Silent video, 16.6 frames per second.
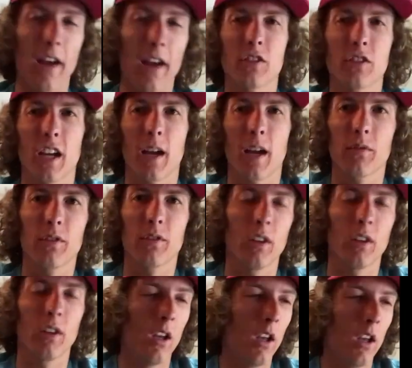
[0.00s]
Half Champs,
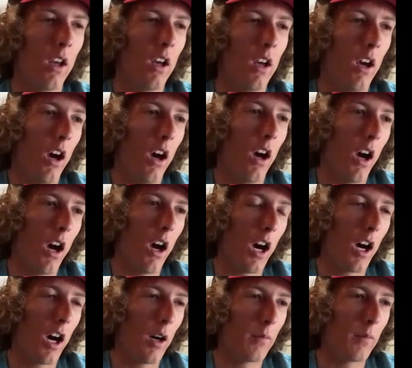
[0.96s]

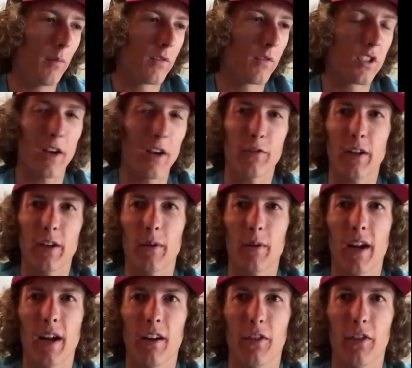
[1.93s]
Jeffrey
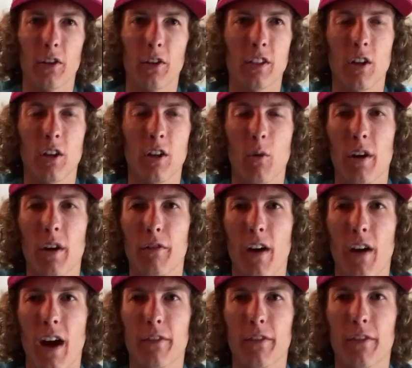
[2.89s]
ran 13:01
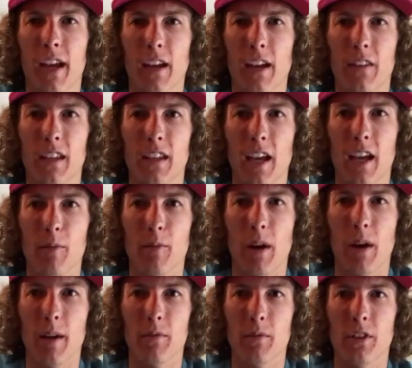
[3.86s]
5K at the end
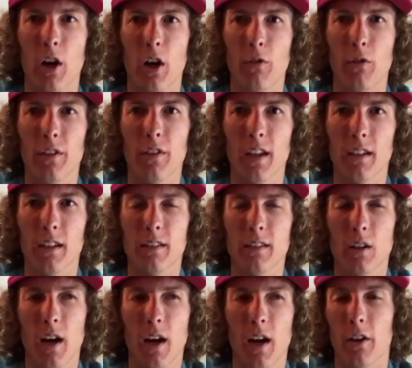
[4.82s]
by himself, and then
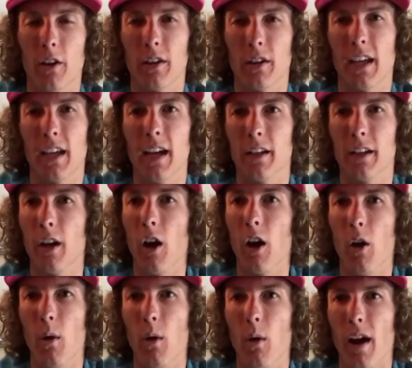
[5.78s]
still had another K to
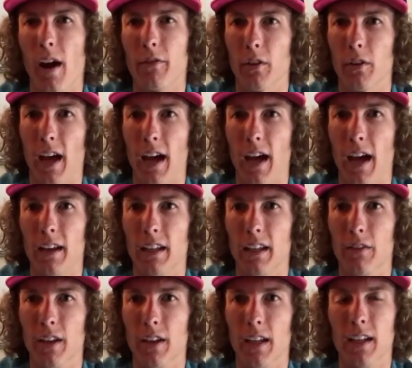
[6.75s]
go after that.
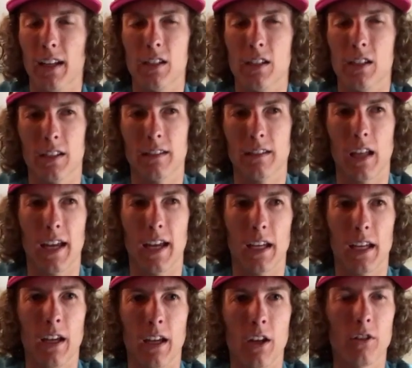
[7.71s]
Even. And it's just
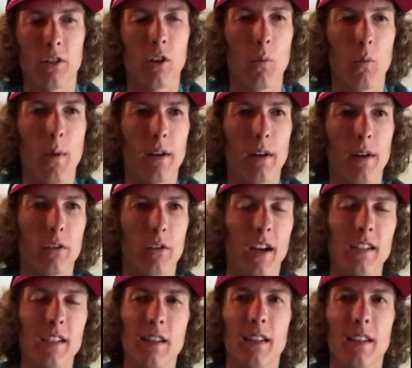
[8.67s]
like
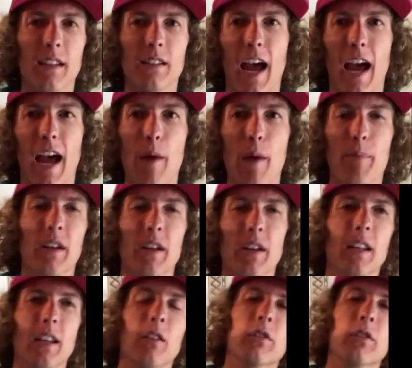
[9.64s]
crazy things can
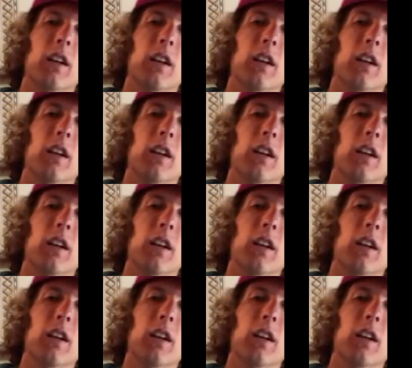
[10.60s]
happen in